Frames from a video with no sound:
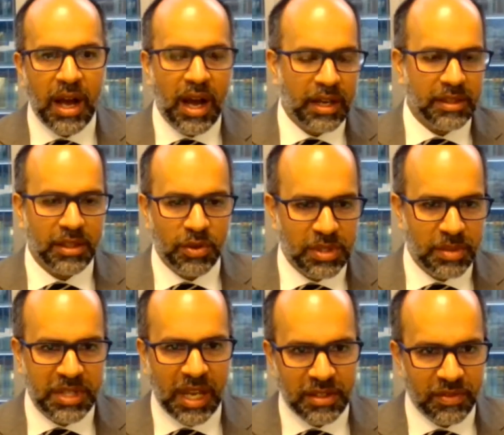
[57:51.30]
either your
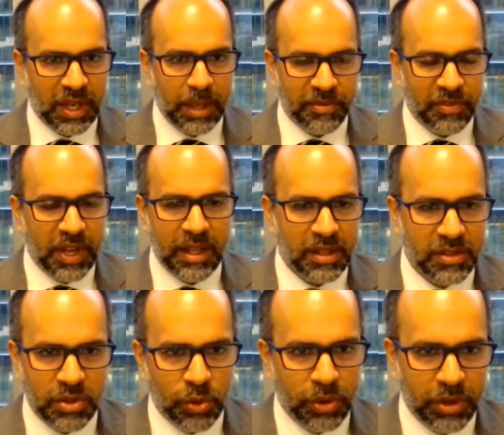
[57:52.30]
substantive claim
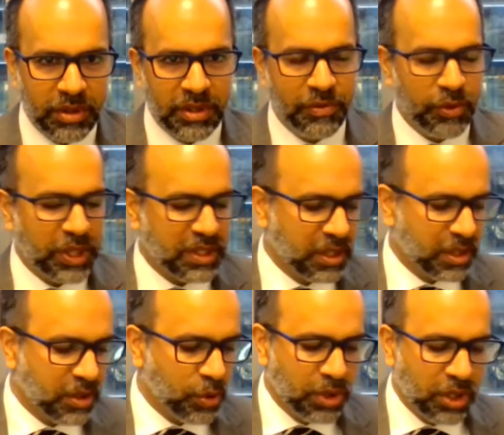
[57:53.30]
fails or the
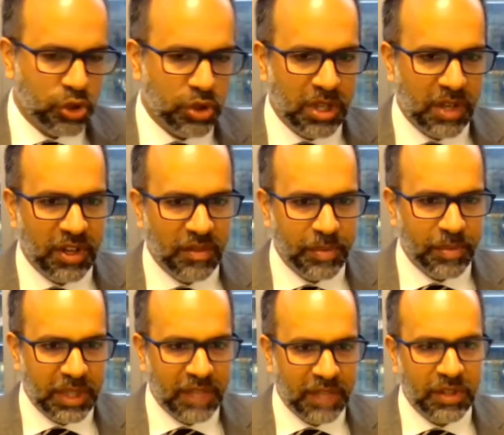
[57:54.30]
freezing order should never have
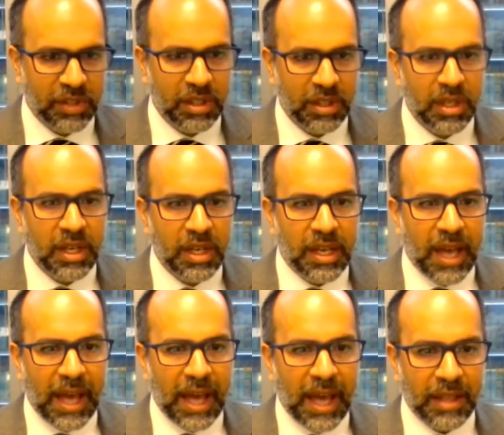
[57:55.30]
been given,
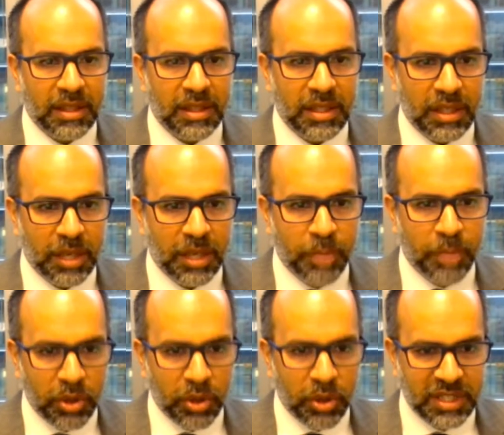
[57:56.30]
and the
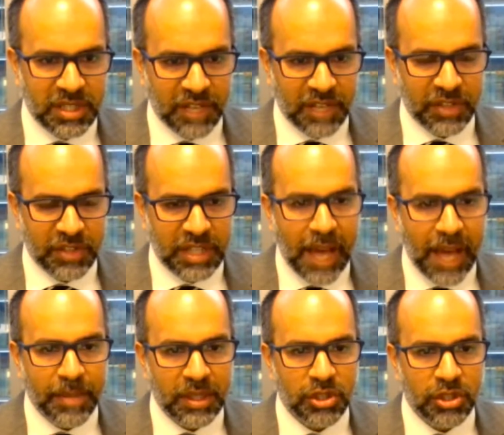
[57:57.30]
opponent has suffered
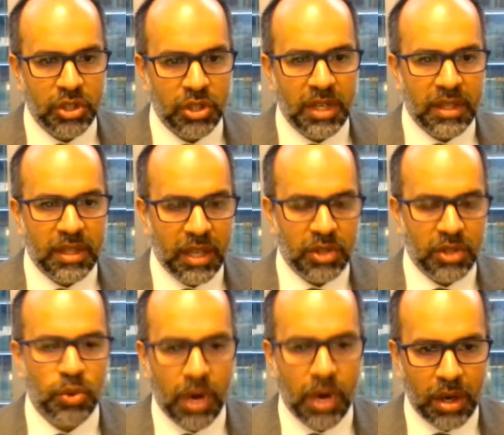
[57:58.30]
damage, that
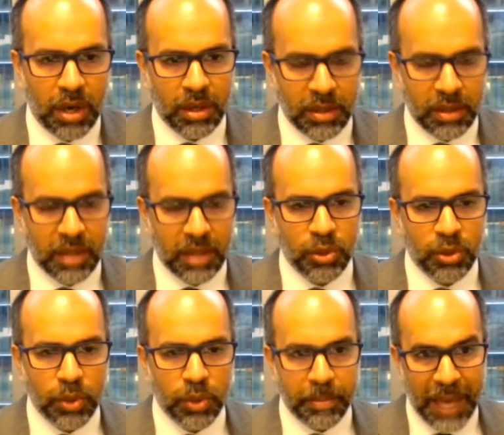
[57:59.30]
you will